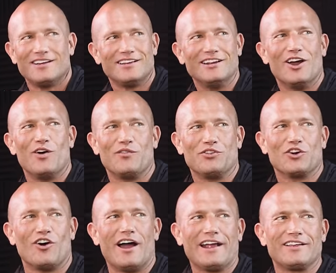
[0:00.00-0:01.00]
You know,
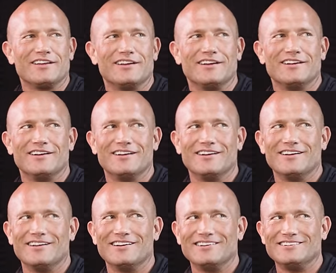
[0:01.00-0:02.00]
they're like
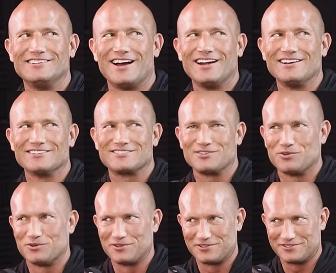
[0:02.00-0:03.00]

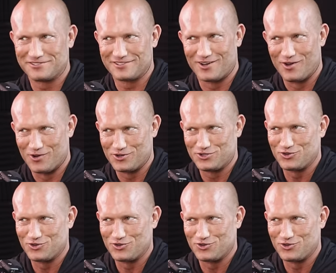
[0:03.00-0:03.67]
dinosaurs uh,